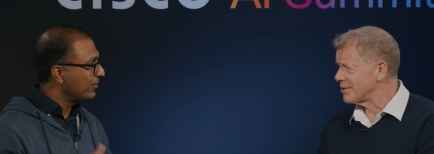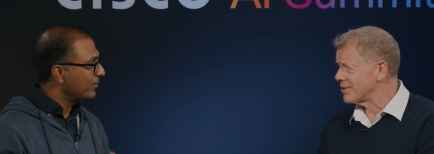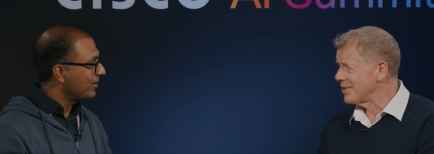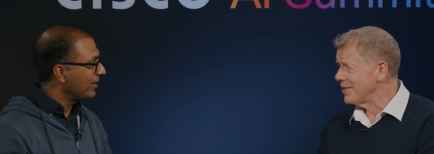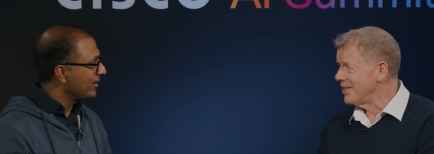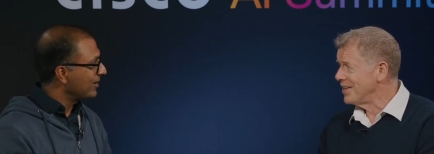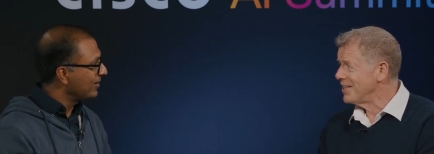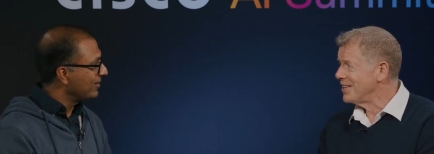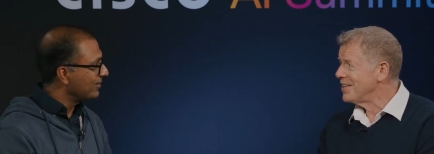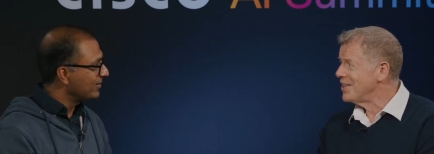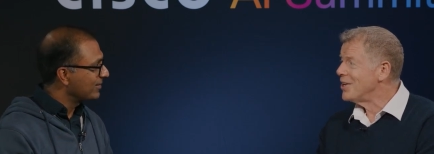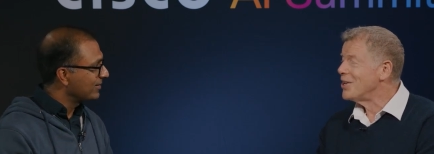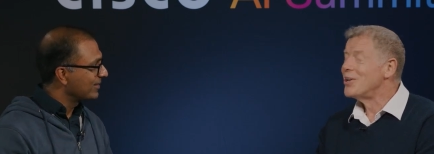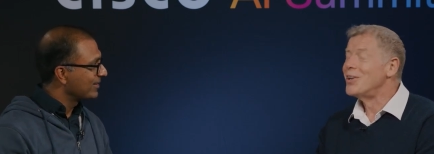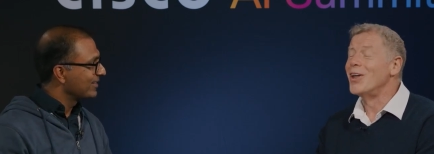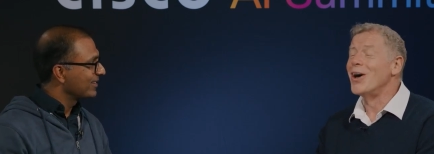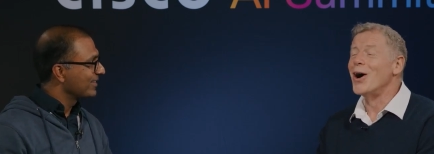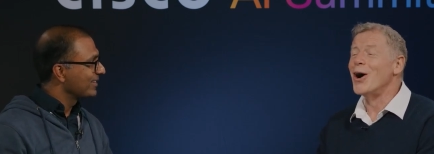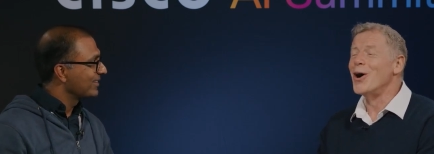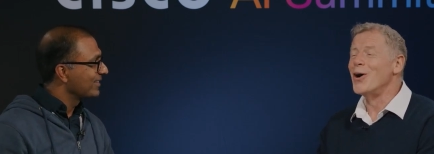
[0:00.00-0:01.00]
Speaker 1: I
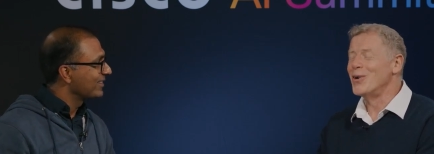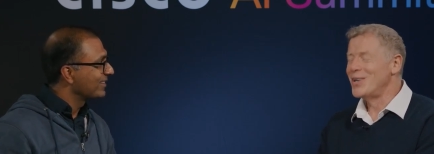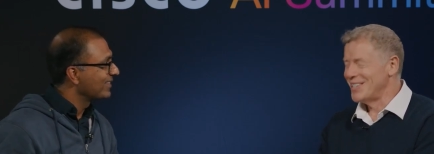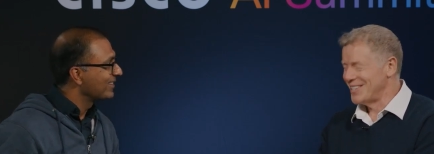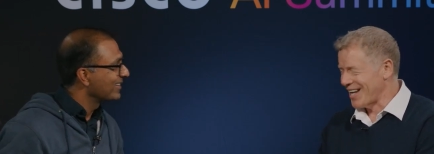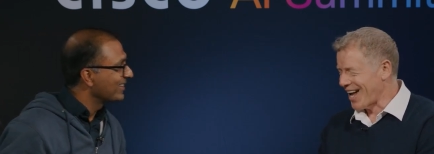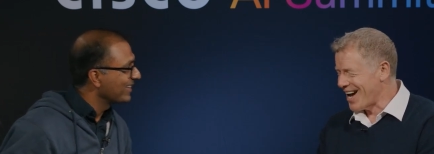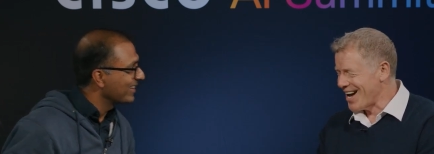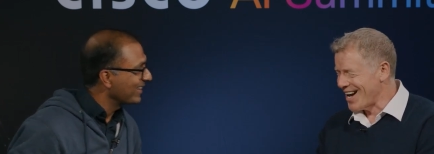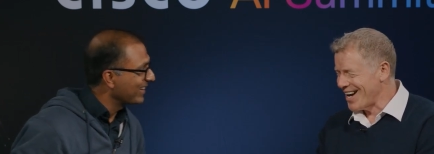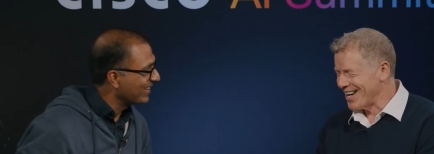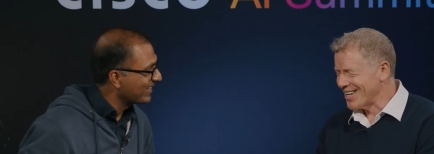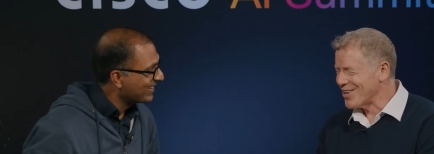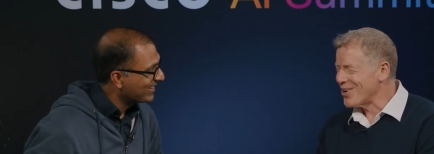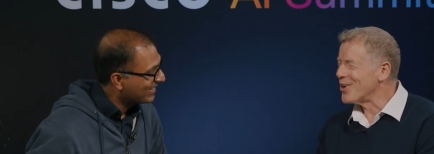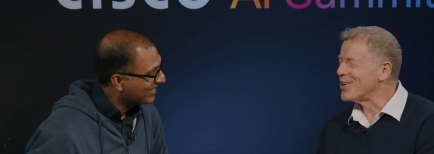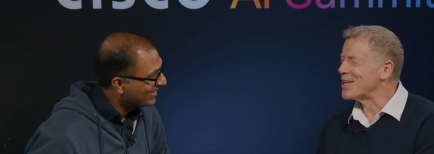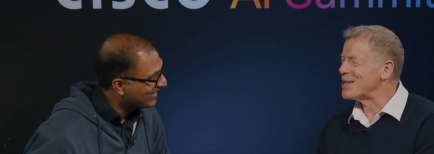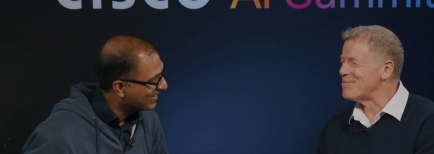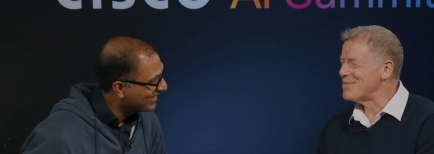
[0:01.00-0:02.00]
No, uh,
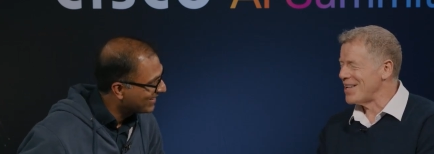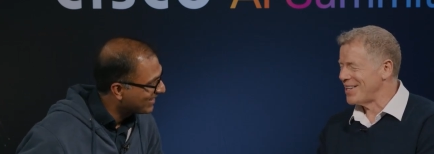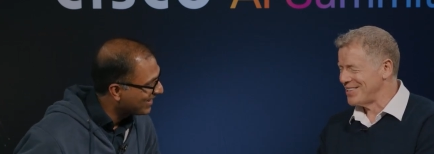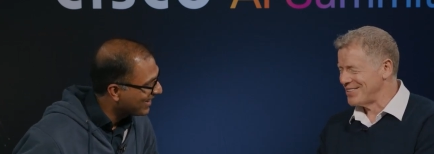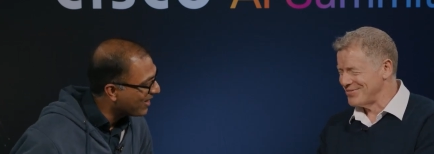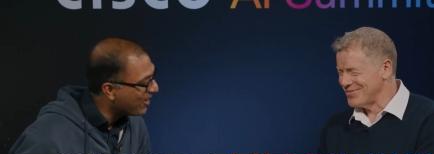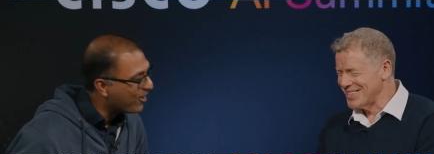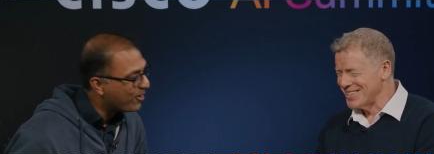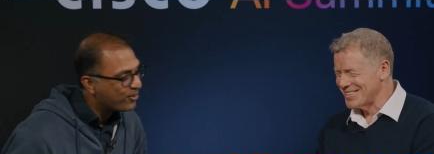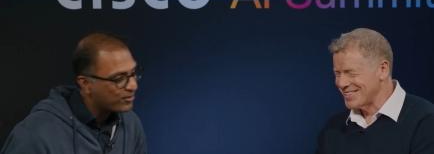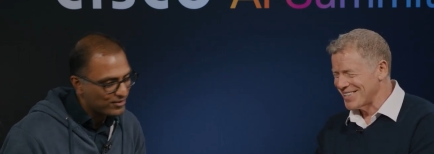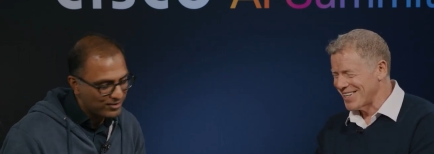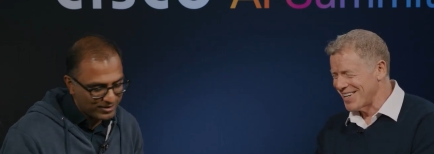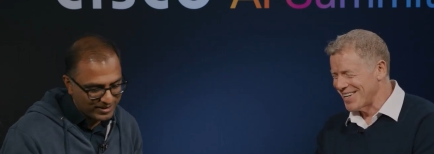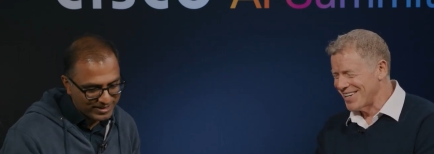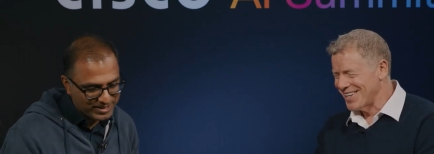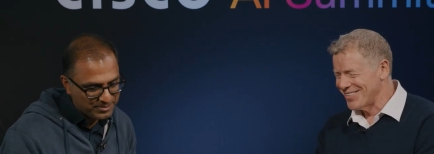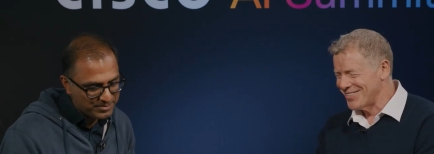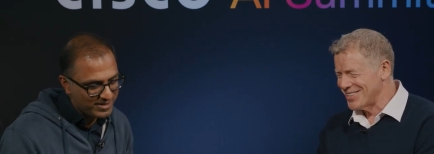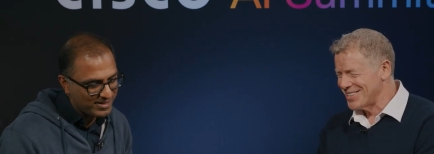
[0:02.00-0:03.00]
Carnegie Mellon. Oh, was, uh,
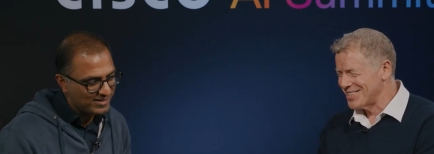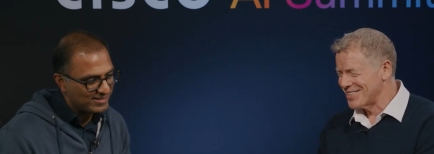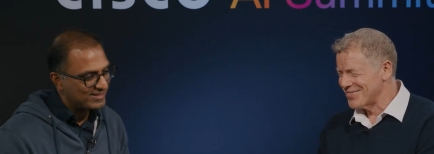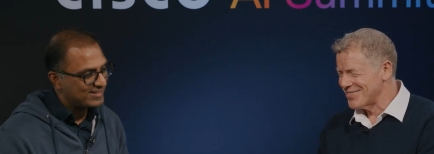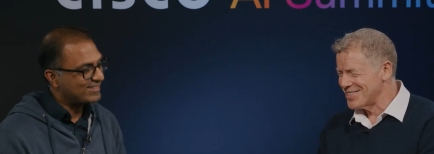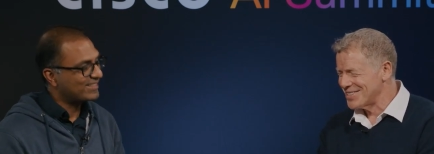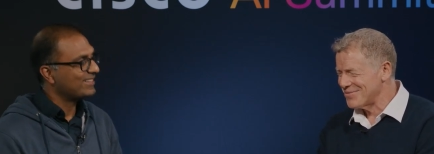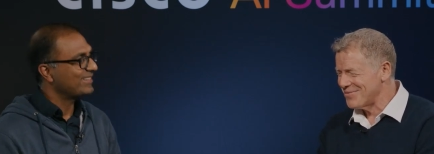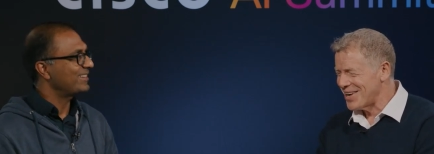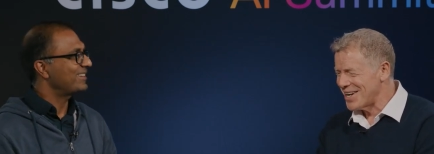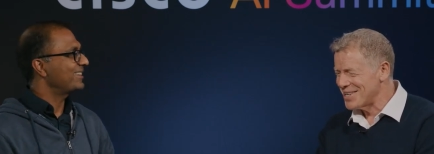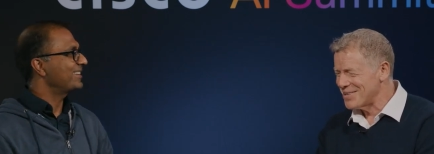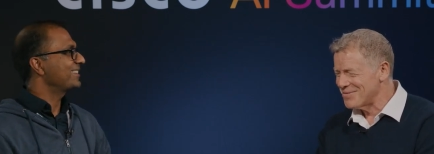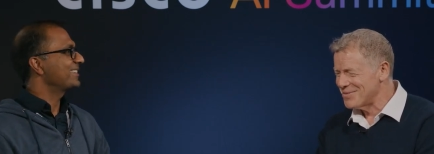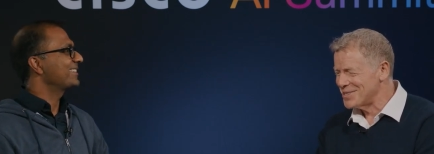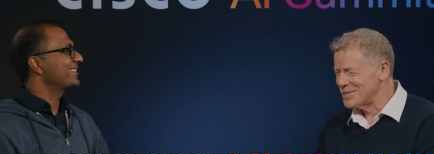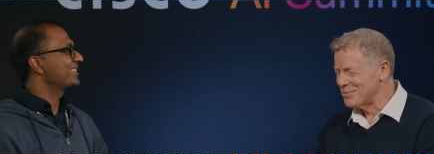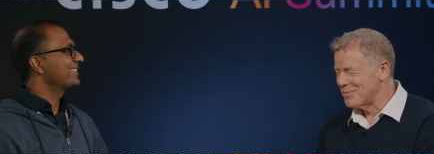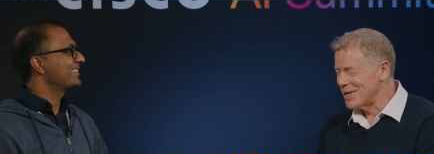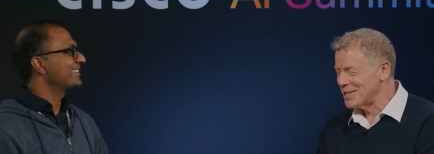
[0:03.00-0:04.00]
Carnegie uh, Mellon was, was my
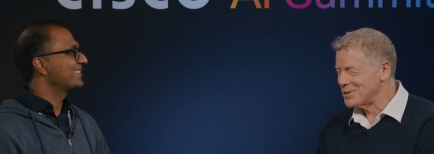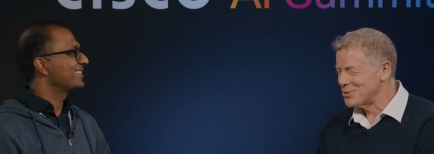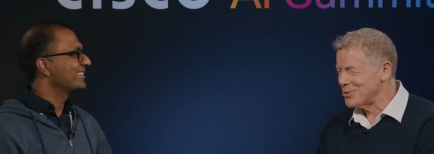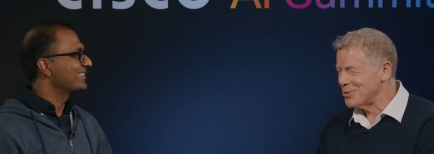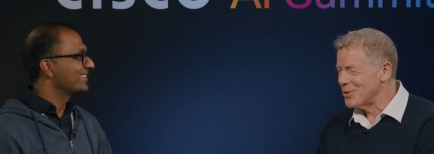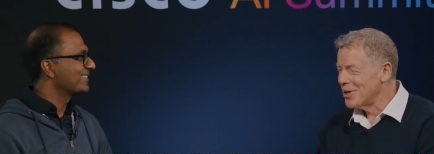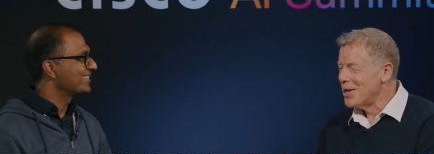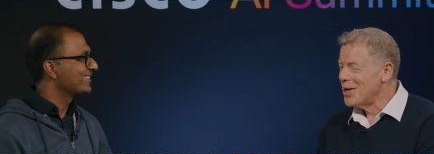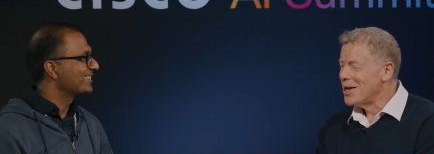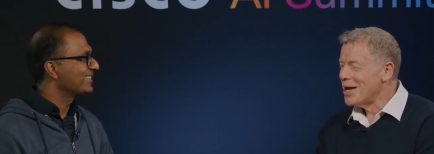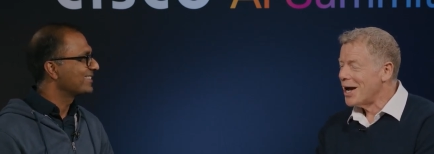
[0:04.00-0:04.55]
was my school.